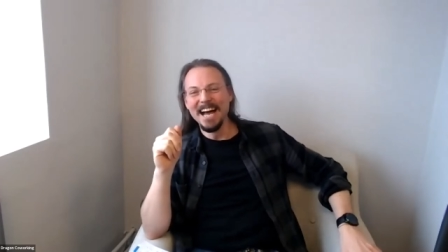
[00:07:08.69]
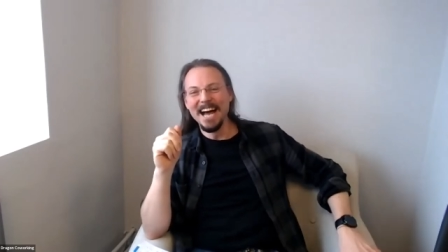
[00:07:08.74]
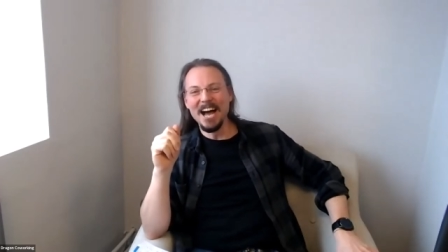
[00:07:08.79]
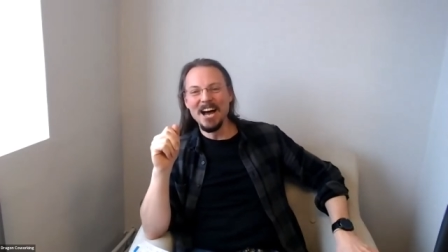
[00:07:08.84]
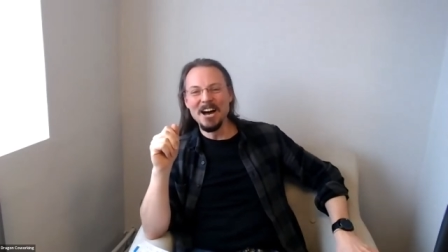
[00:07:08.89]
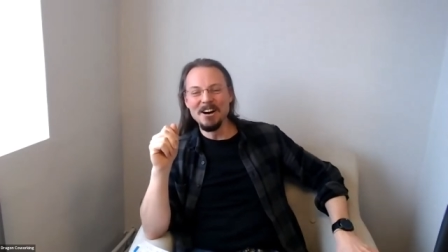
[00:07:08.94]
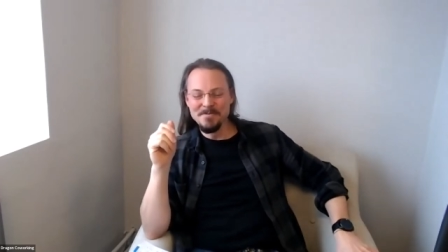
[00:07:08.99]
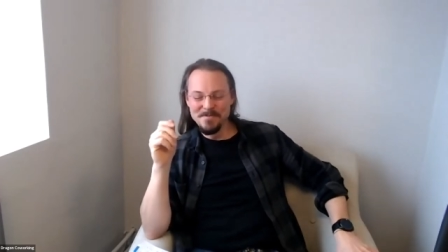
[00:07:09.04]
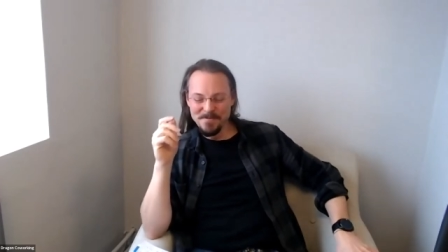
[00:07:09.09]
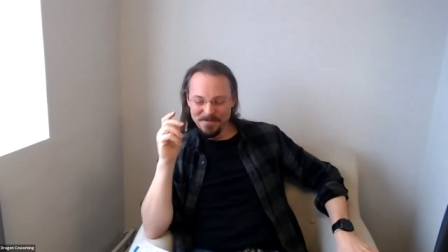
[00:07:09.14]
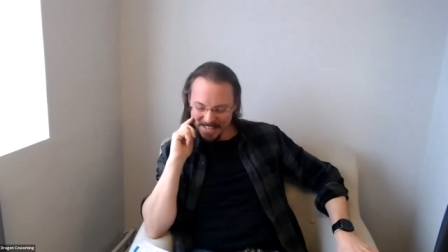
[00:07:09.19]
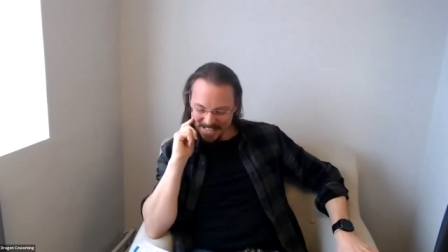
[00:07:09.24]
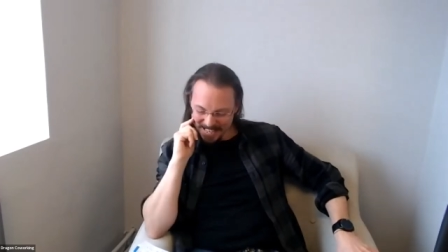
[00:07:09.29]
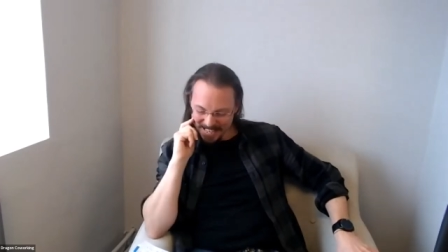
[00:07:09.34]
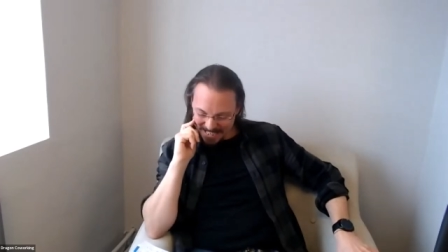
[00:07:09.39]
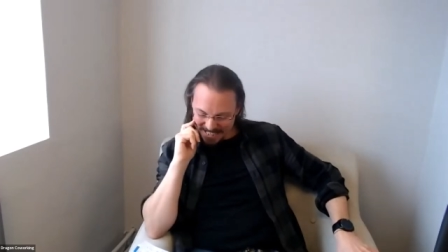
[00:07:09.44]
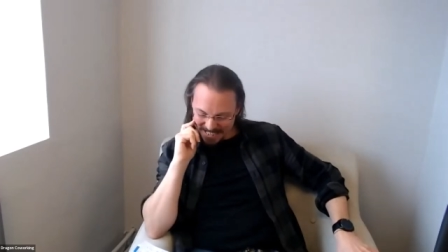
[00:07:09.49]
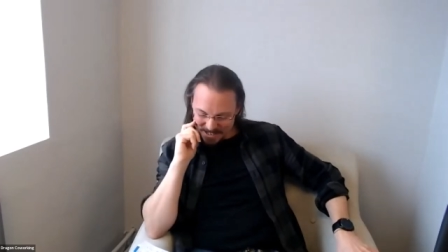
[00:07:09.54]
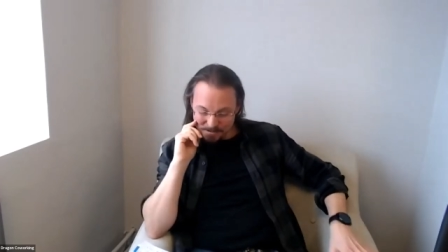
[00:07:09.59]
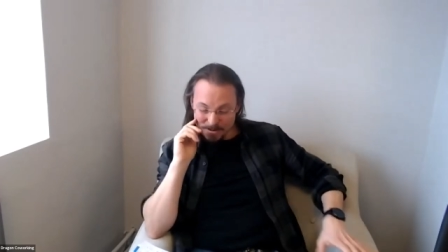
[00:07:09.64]

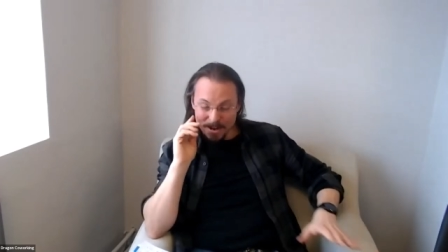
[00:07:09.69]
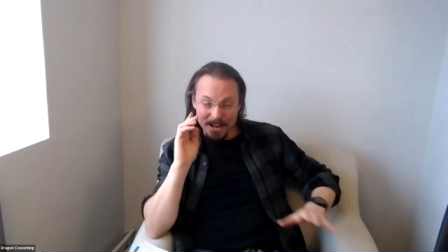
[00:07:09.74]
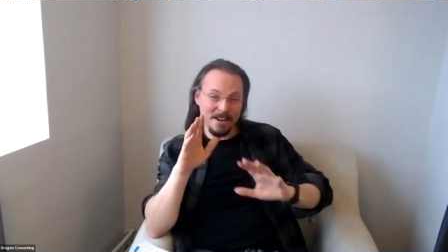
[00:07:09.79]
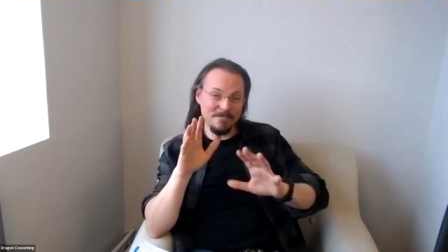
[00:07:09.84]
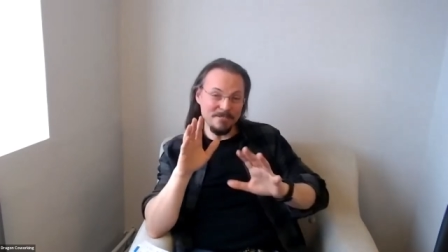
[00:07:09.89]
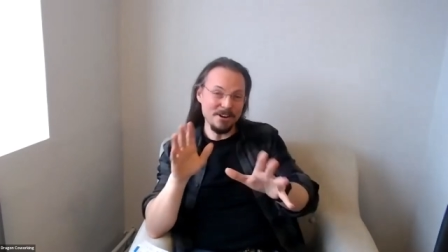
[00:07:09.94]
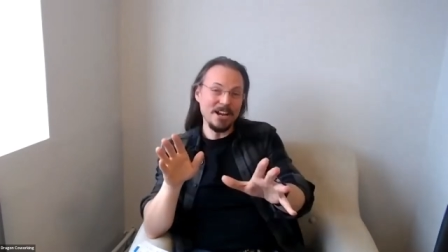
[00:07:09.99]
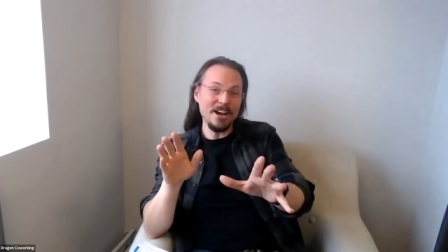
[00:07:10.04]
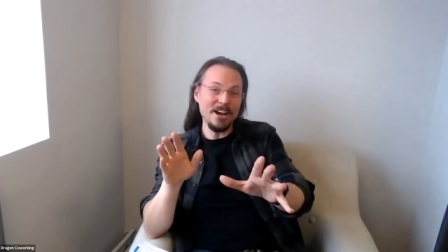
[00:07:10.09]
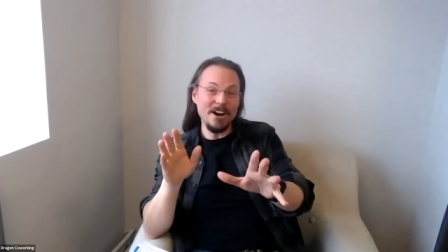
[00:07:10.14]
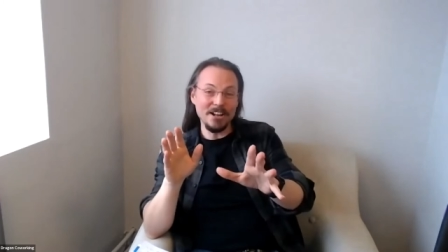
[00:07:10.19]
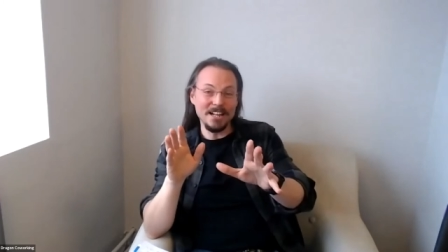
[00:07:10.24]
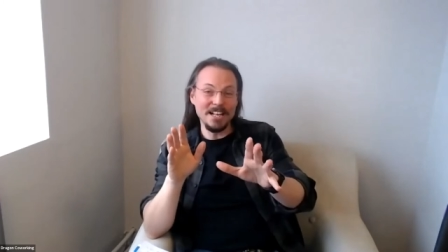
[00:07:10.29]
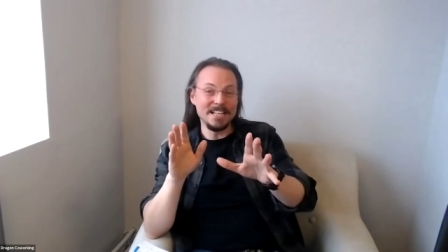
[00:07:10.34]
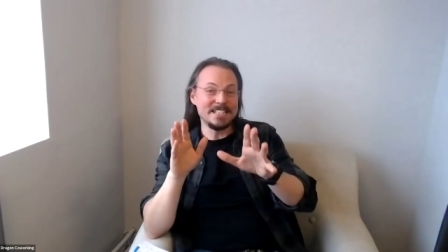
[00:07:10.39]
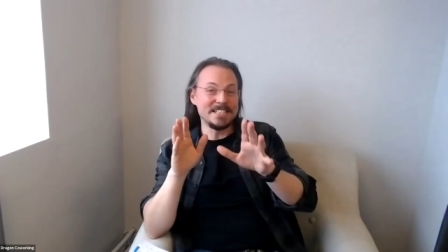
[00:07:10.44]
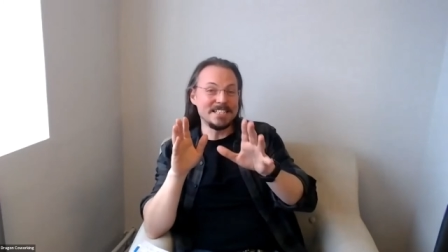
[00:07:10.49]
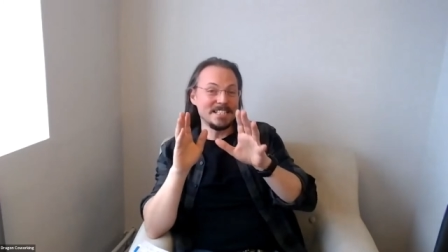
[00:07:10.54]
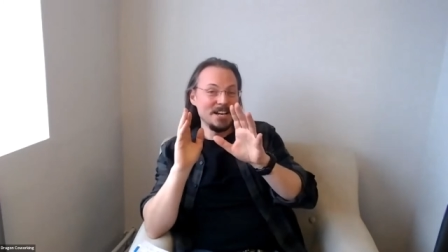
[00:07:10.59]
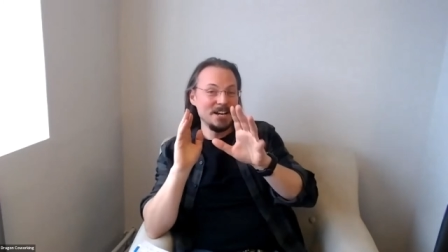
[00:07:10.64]
But
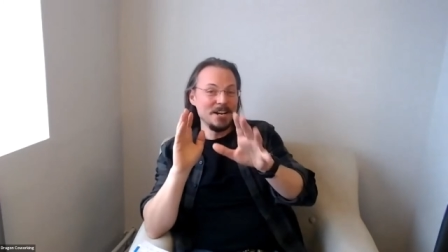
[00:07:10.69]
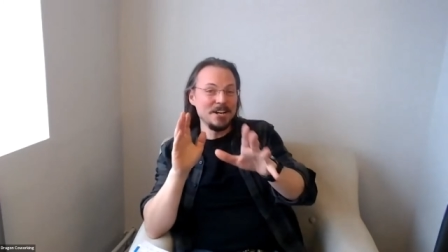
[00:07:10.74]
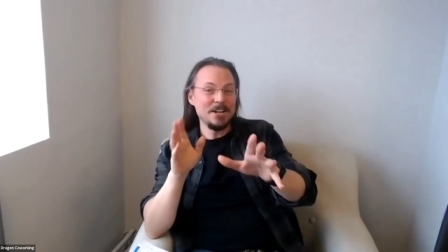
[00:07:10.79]
regardless,